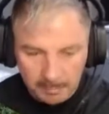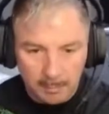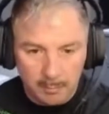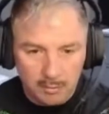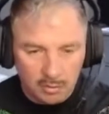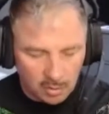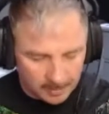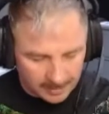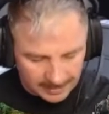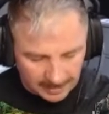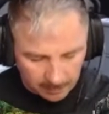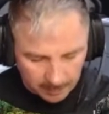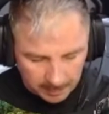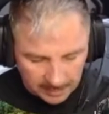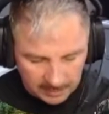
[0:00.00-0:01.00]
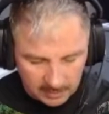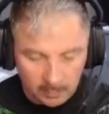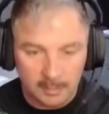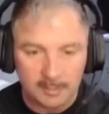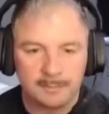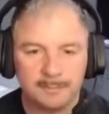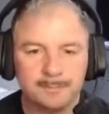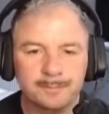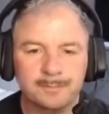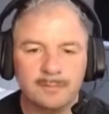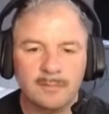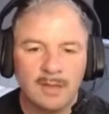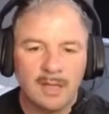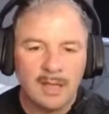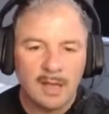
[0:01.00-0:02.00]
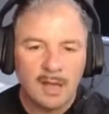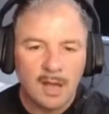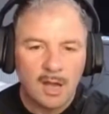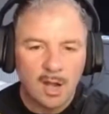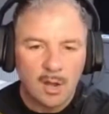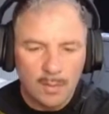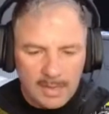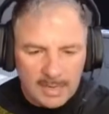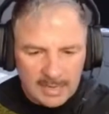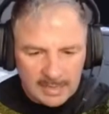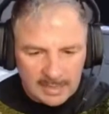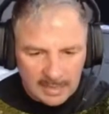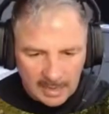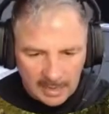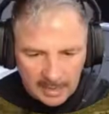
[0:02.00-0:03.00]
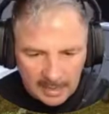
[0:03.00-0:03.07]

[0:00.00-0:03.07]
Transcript: But we'll talk about that when we get to it. Okay,